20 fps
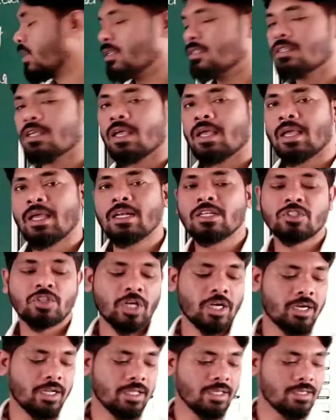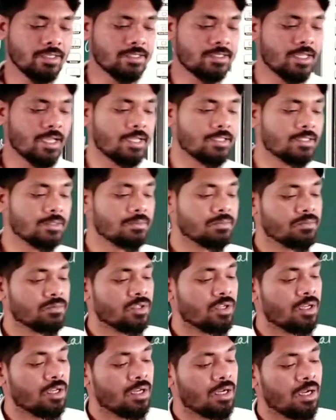this hill shading is that
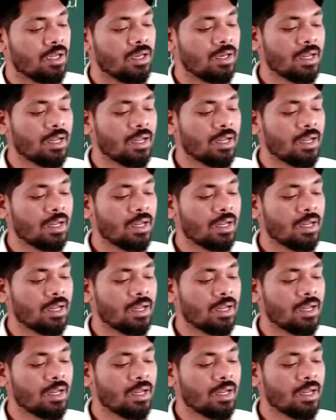a